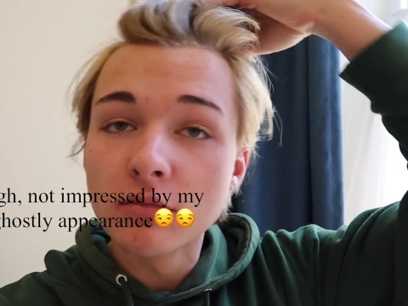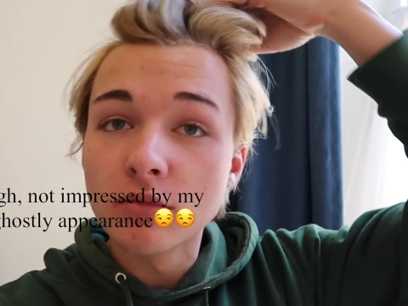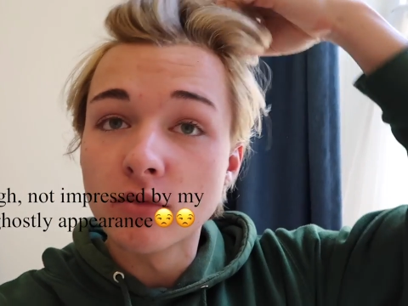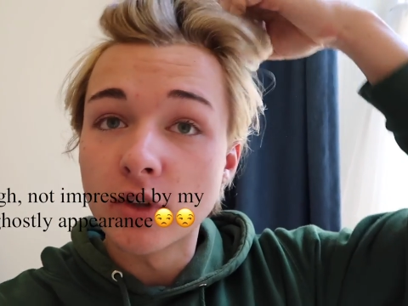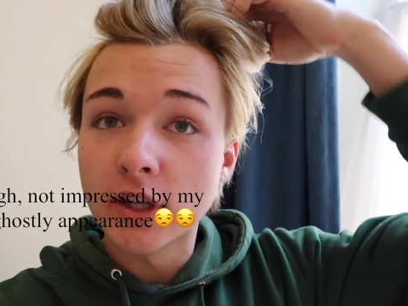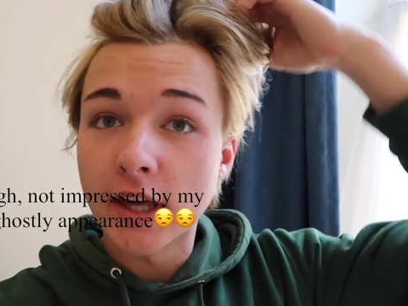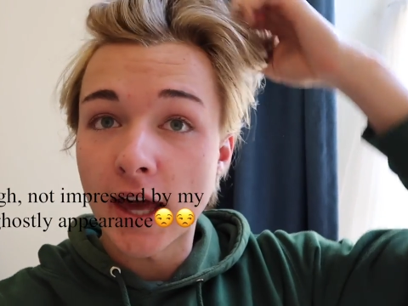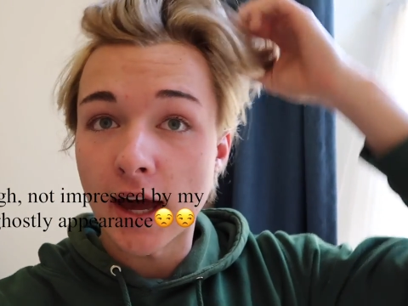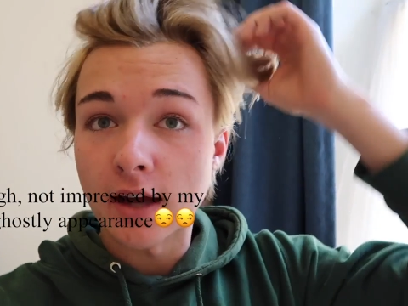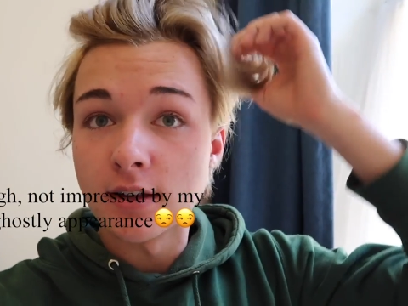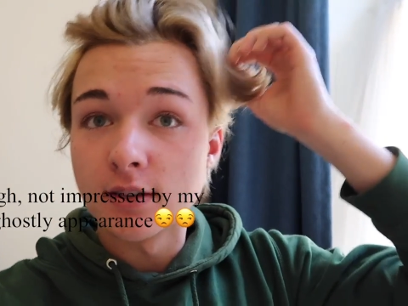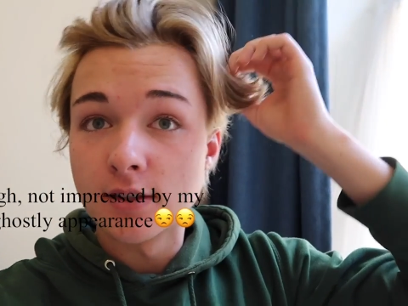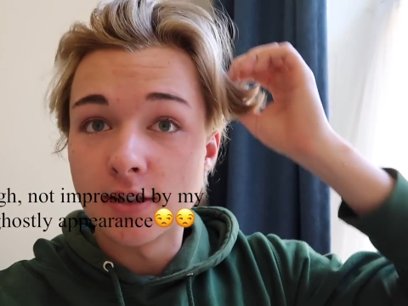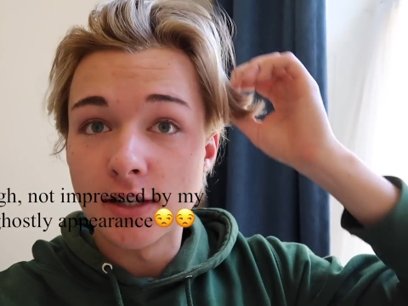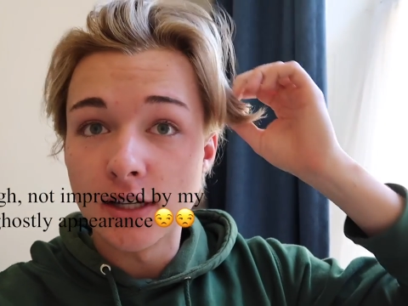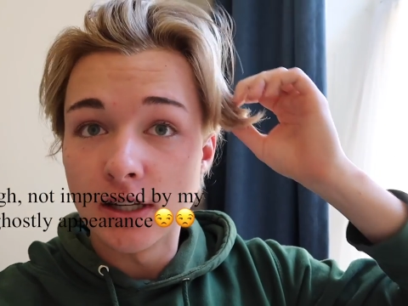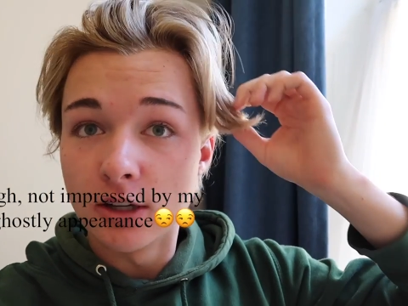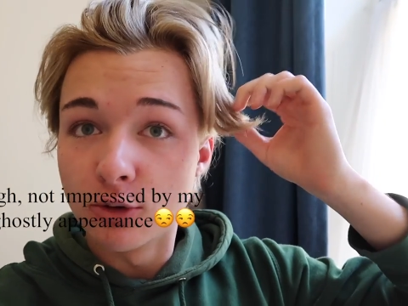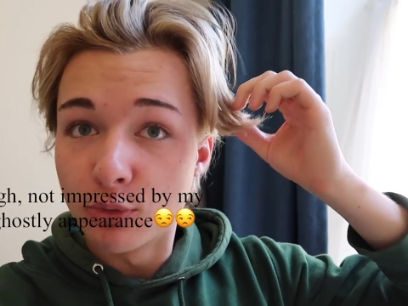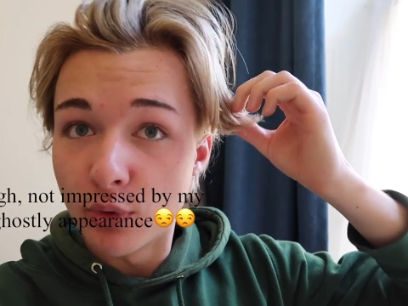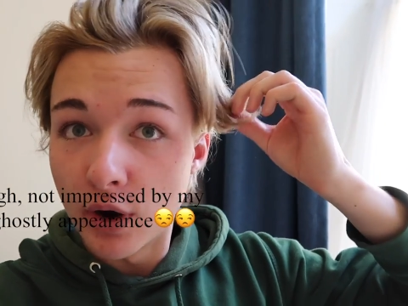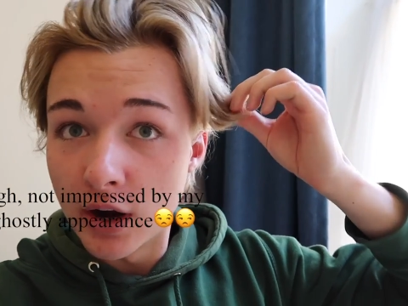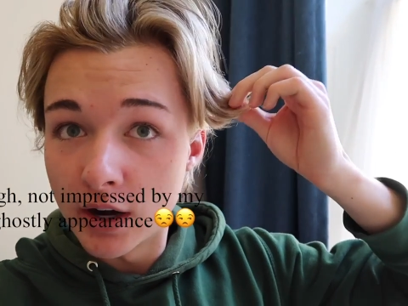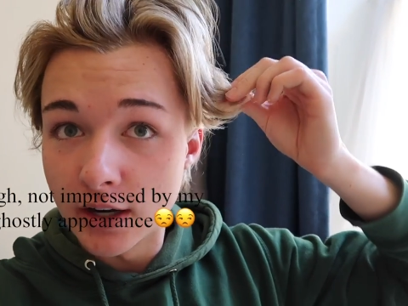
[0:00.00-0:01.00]
the
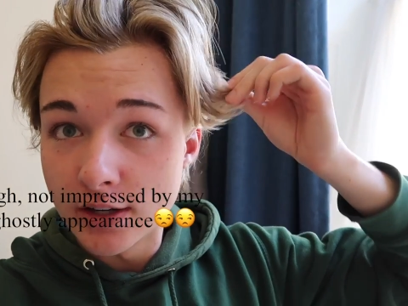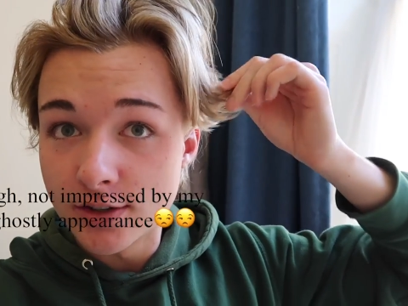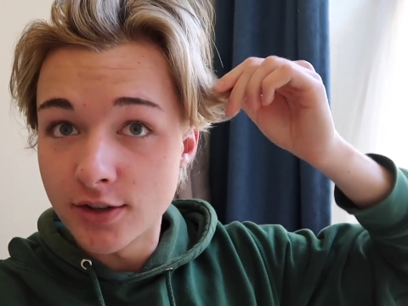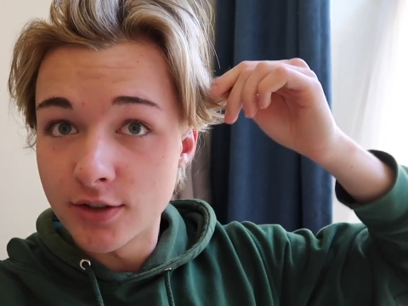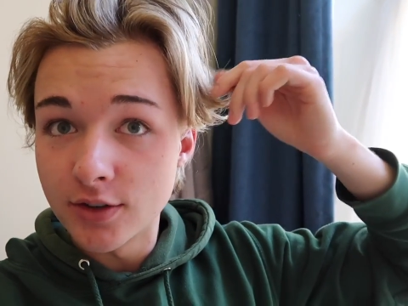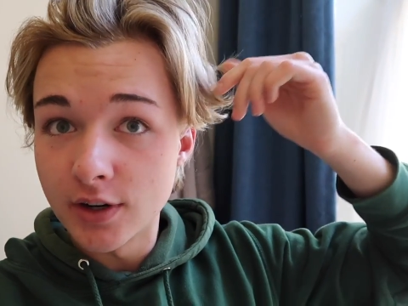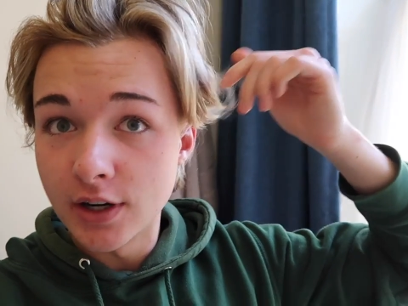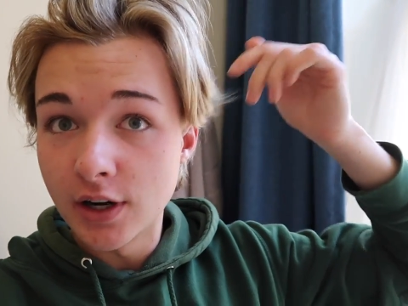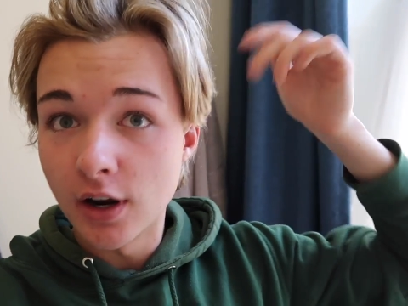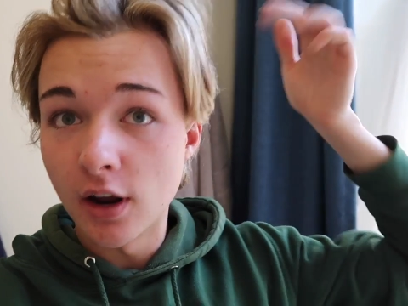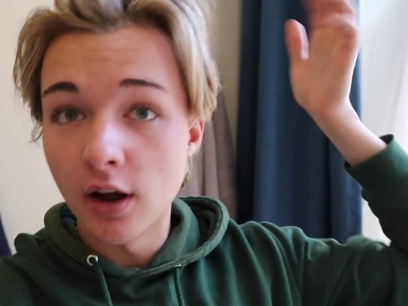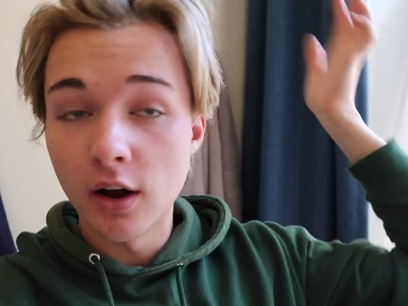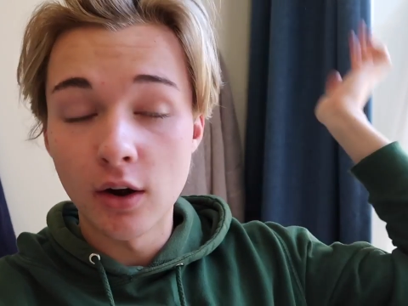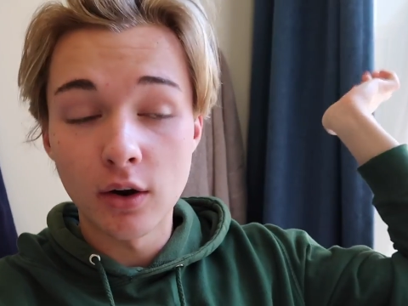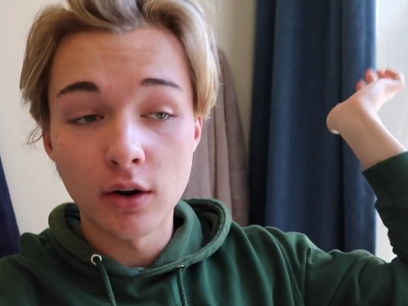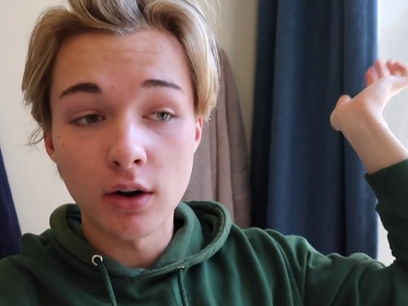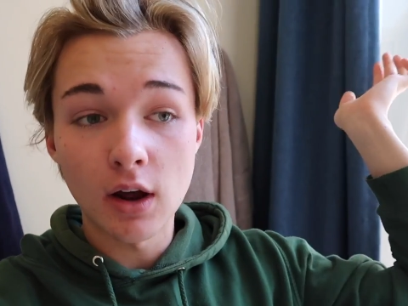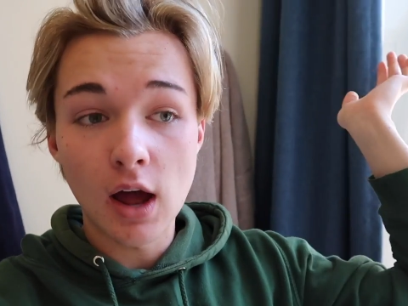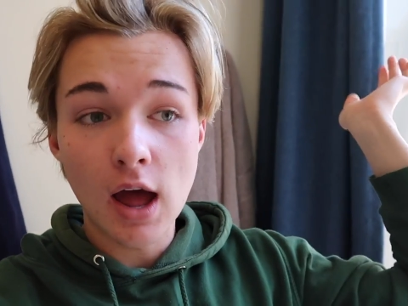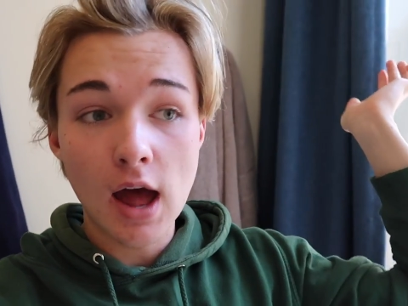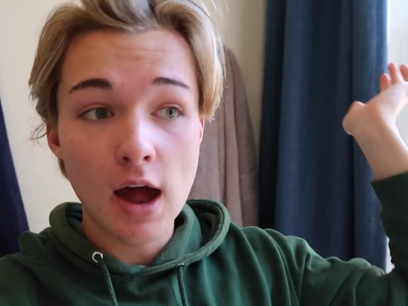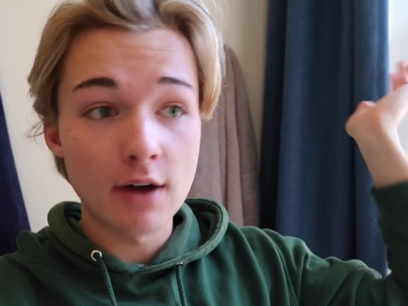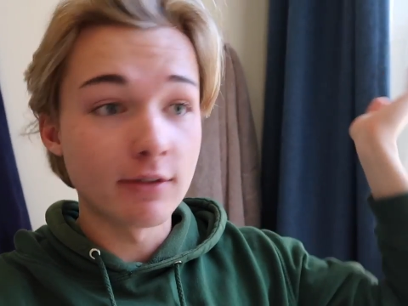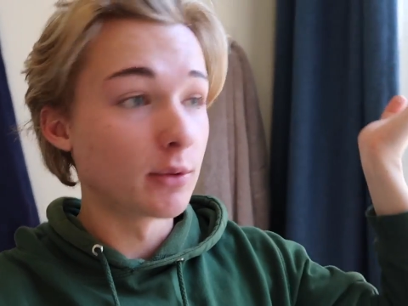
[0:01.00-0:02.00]
canteen where I literally
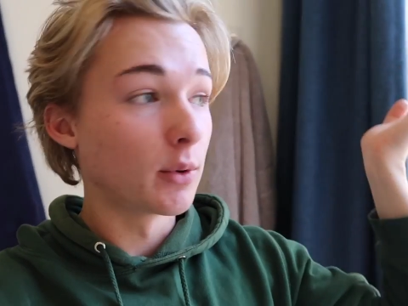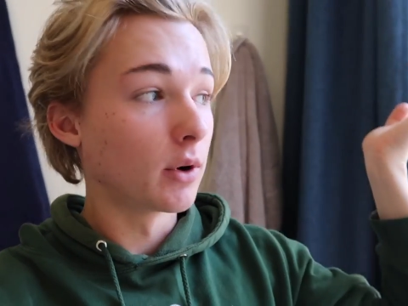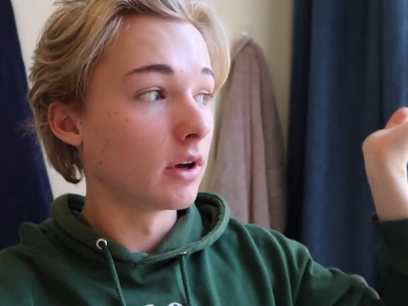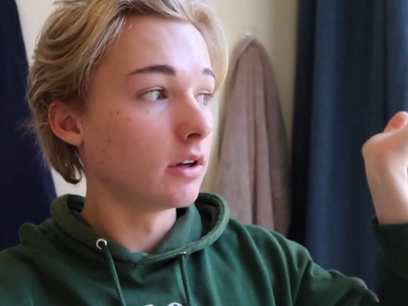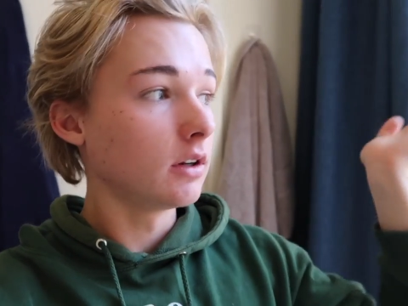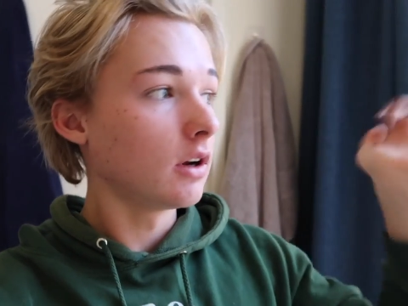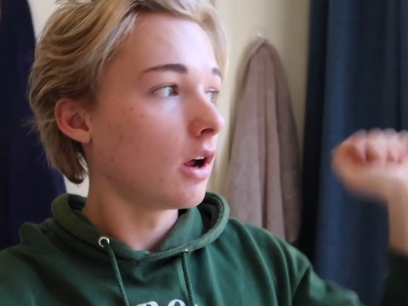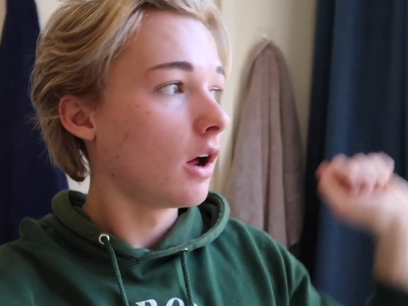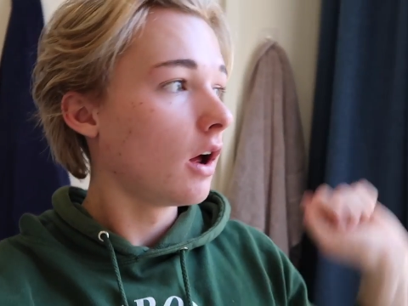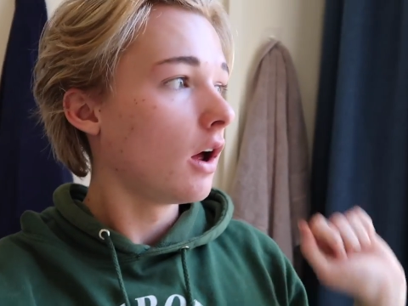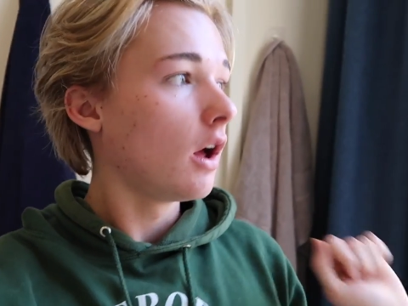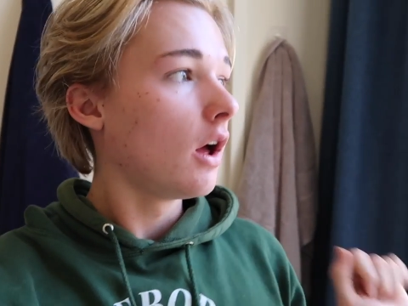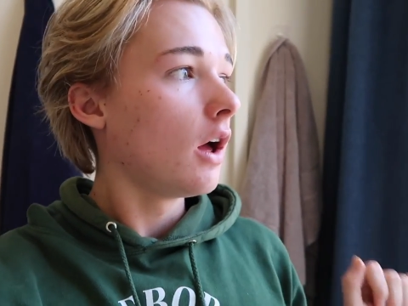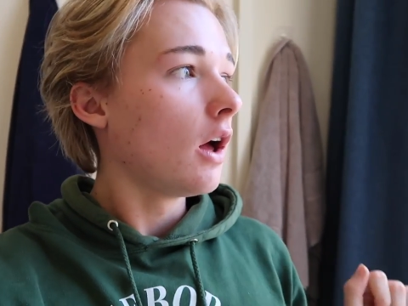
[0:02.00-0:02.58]
know everyone?